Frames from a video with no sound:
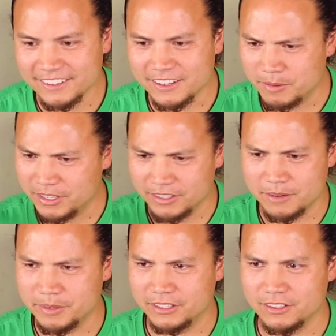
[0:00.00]
Come on
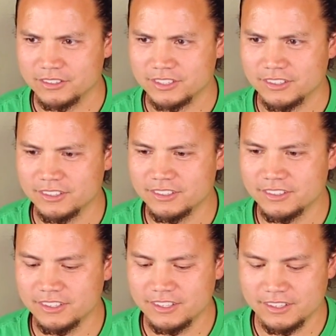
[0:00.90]
in close, Hill.
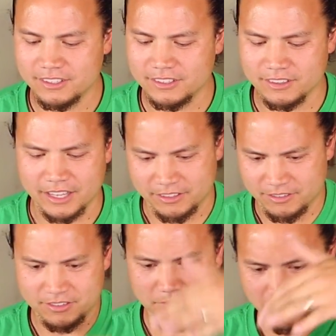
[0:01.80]
Like
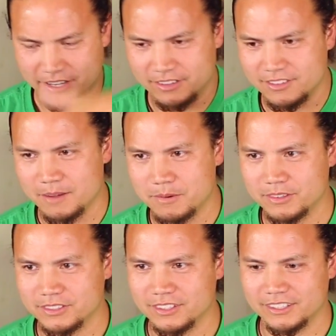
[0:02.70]
right in top. I
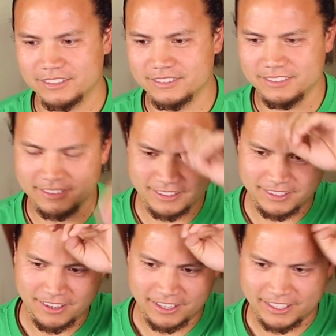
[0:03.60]
want
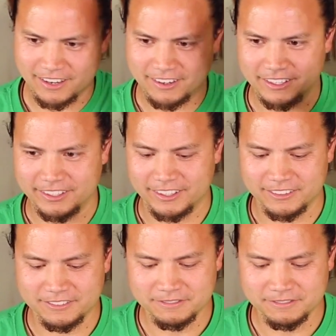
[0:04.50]
get on in here.